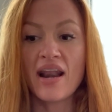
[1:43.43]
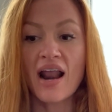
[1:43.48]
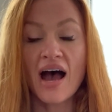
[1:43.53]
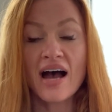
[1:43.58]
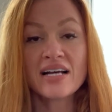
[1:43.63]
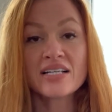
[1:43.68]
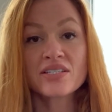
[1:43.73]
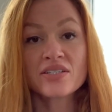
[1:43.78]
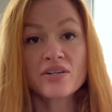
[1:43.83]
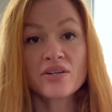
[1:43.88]
I
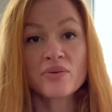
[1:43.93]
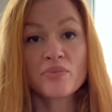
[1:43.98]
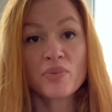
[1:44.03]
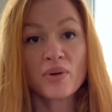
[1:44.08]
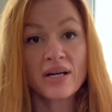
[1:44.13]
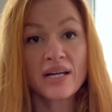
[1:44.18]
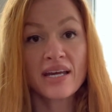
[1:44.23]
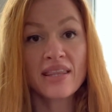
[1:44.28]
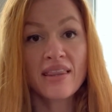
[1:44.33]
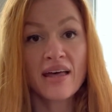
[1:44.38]
started
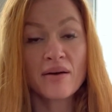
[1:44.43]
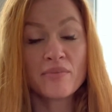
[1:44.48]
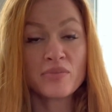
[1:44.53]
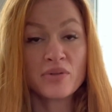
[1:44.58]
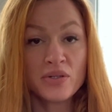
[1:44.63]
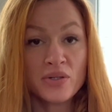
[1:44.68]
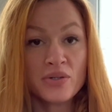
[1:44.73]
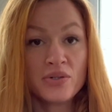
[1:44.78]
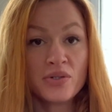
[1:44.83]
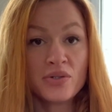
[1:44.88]
bringing them
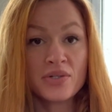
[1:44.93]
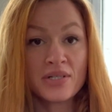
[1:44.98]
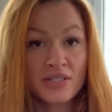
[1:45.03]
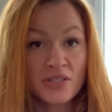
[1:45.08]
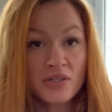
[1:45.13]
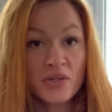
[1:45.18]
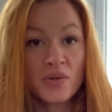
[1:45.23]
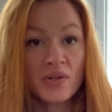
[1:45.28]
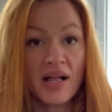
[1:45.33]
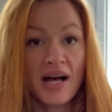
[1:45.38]
to Jiu-Jitsu
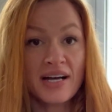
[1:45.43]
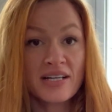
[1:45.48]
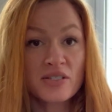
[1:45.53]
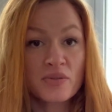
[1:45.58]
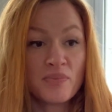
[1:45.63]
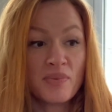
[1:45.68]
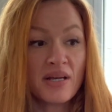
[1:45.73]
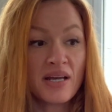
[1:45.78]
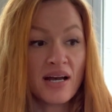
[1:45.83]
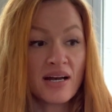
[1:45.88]
class
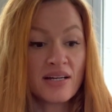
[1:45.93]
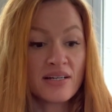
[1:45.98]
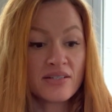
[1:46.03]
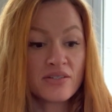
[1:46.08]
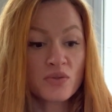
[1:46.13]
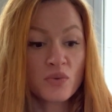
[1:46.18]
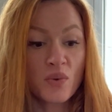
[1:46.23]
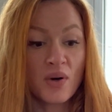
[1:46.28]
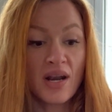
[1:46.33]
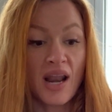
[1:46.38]
because
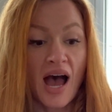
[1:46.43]
when